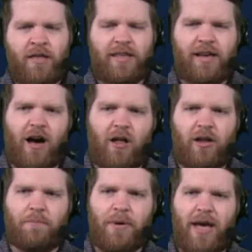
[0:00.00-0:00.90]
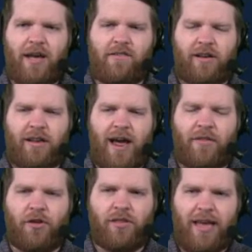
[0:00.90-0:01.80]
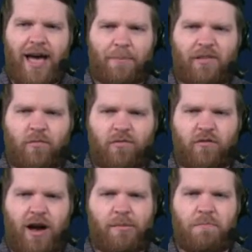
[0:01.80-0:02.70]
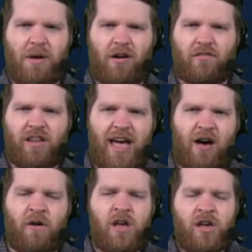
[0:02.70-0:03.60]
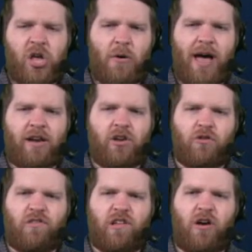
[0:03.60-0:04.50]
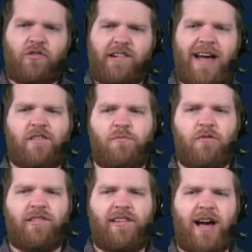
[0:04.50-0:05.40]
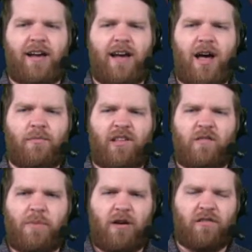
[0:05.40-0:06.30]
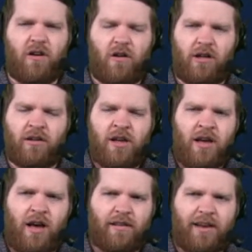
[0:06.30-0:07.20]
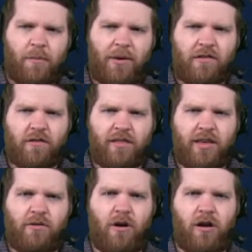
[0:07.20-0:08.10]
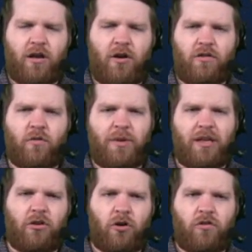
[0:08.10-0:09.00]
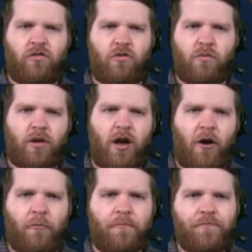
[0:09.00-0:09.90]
the Call-In page. You can download the app and subscribe to Bears Now. Go ahead and do so. chatsports.com/BearsCallIn. Take a picture of the QR code. You'll be good to go.